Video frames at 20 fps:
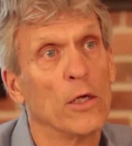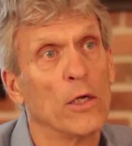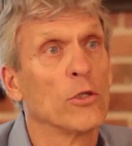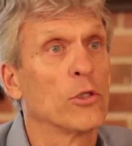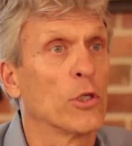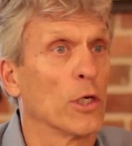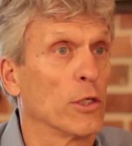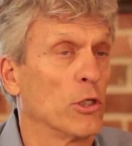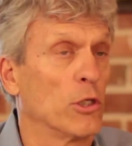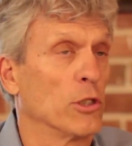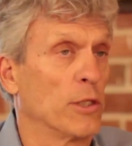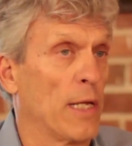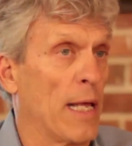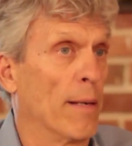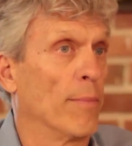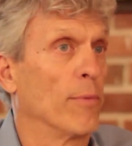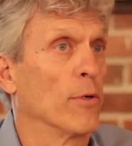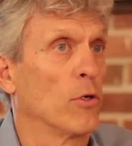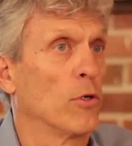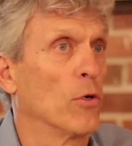such as
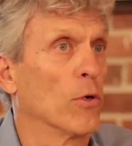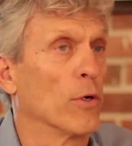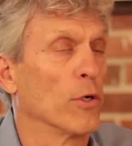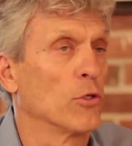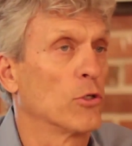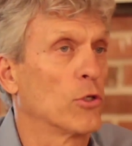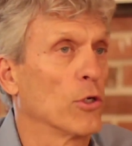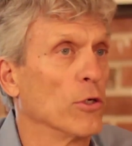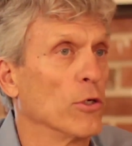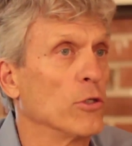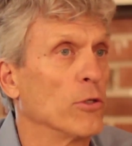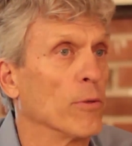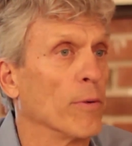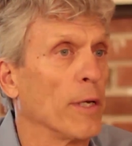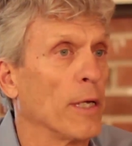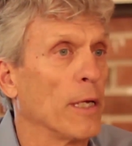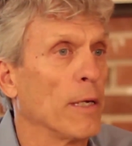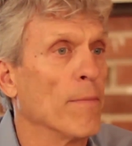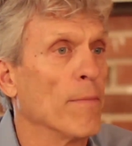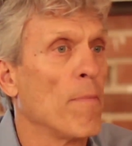ambulatory
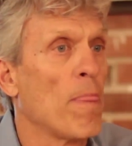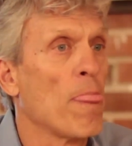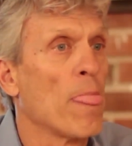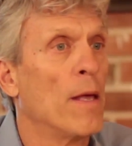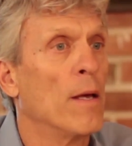surgery,